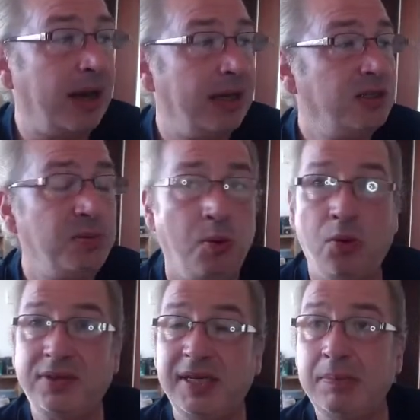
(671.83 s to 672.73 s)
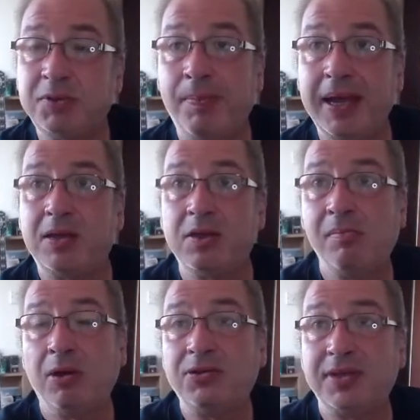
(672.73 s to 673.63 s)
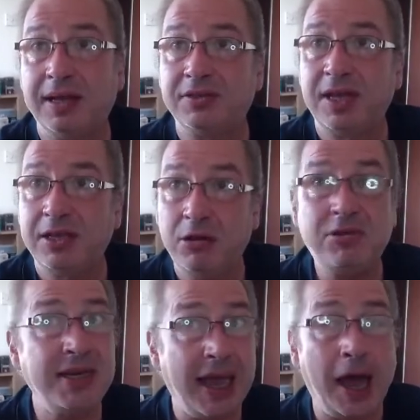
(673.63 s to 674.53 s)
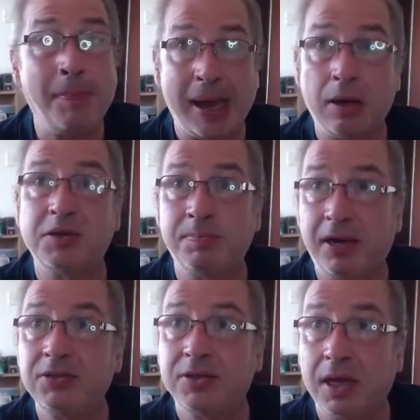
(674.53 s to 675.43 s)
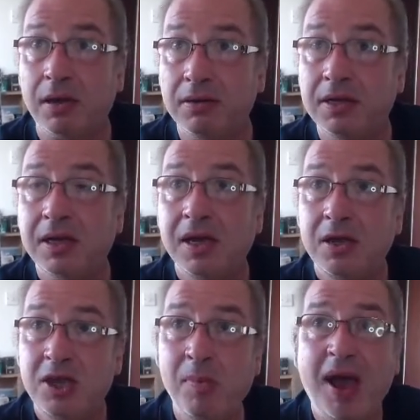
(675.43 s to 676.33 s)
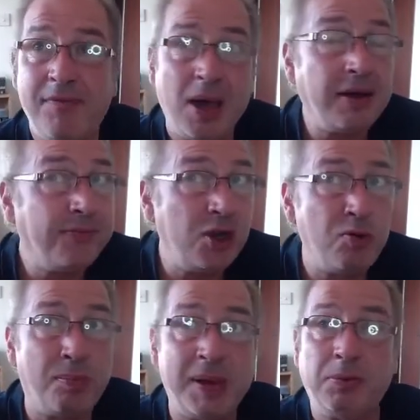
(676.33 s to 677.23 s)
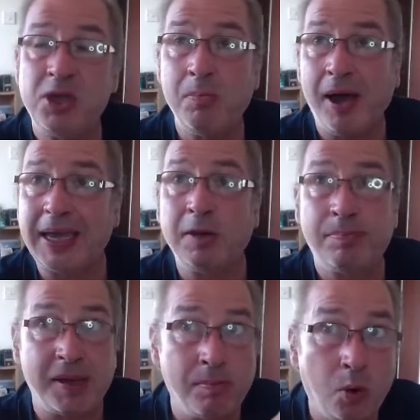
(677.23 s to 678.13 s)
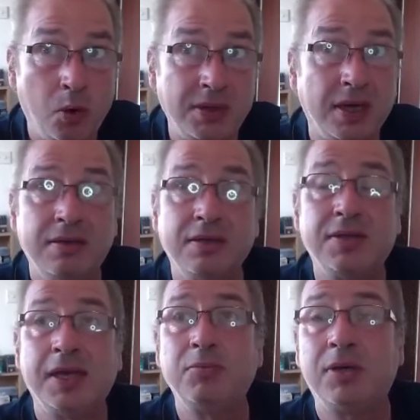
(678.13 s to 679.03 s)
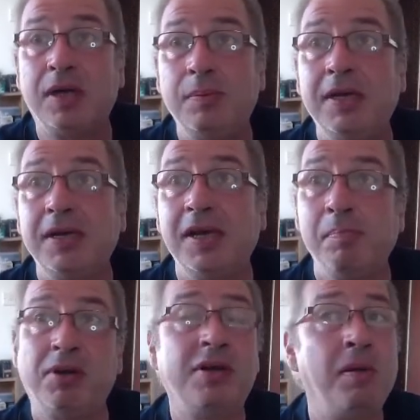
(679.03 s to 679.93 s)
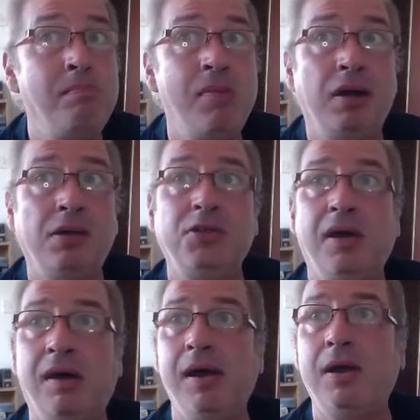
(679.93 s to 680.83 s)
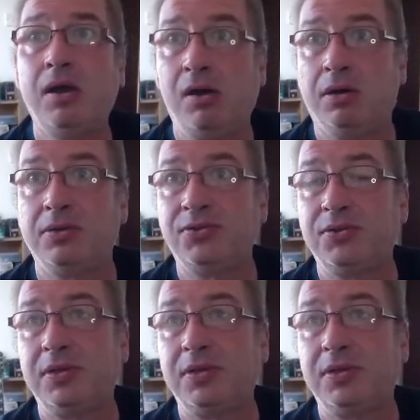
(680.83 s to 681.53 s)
small teams make the most sense. They usually get about as much done. If you had a few more people, you might get a bit more done in the same time, but at a much higher cost.